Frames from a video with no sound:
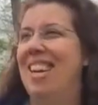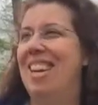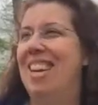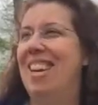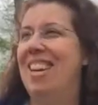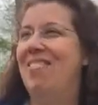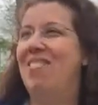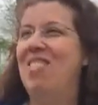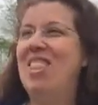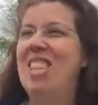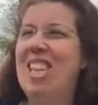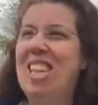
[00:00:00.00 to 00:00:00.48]
And
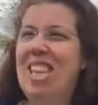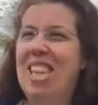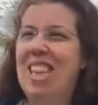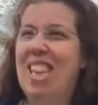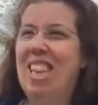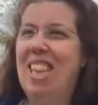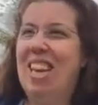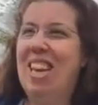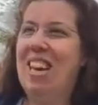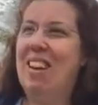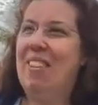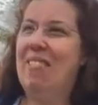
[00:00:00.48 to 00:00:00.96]
I really
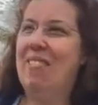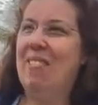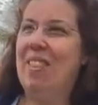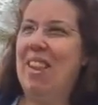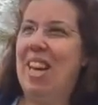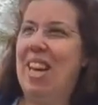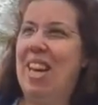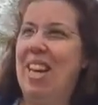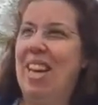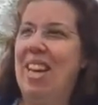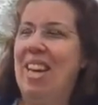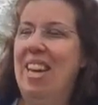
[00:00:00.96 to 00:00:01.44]
love
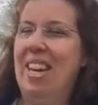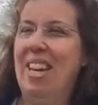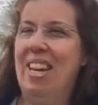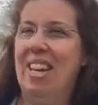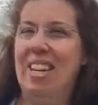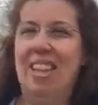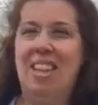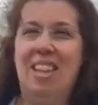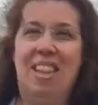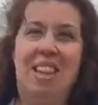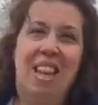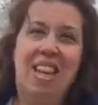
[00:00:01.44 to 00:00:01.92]
like,
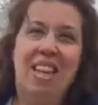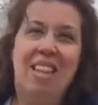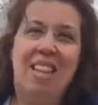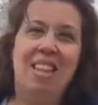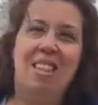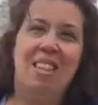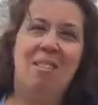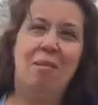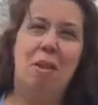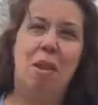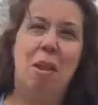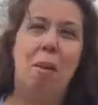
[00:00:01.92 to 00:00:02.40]
like
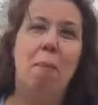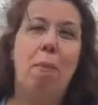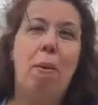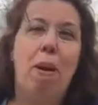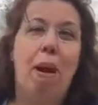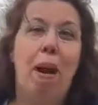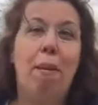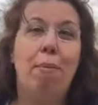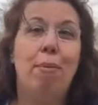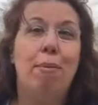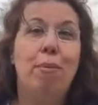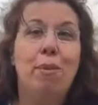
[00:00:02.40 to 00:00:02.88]
this, the
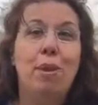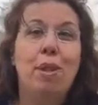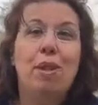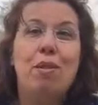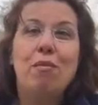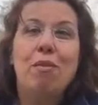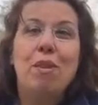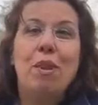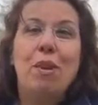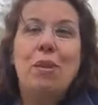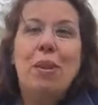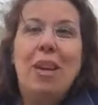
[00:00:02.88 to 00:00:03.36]
problem with
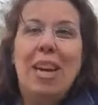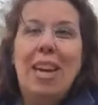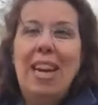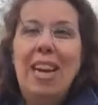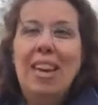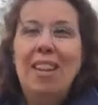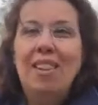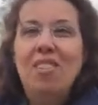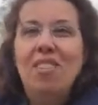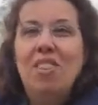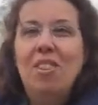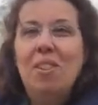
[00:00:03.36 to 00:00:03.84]
the road
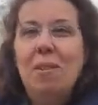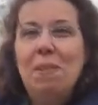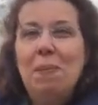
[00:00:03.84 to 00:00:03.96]
gauge.